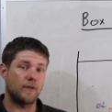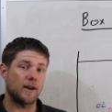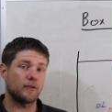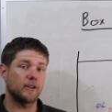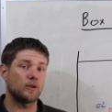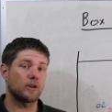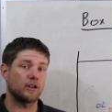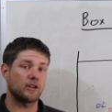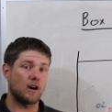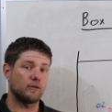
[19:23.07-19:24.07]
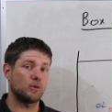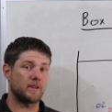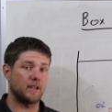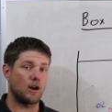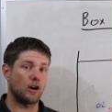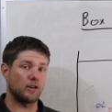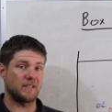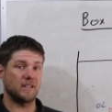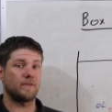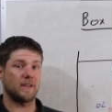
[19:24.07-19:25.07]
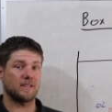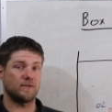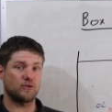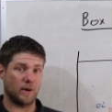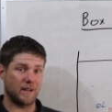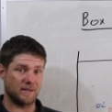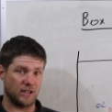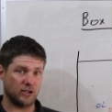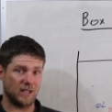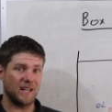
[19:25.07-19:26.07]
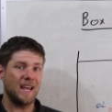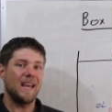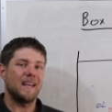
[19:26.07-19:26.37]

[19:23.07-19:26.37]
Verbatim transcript: The final thing that we're going to cover within our defensive transition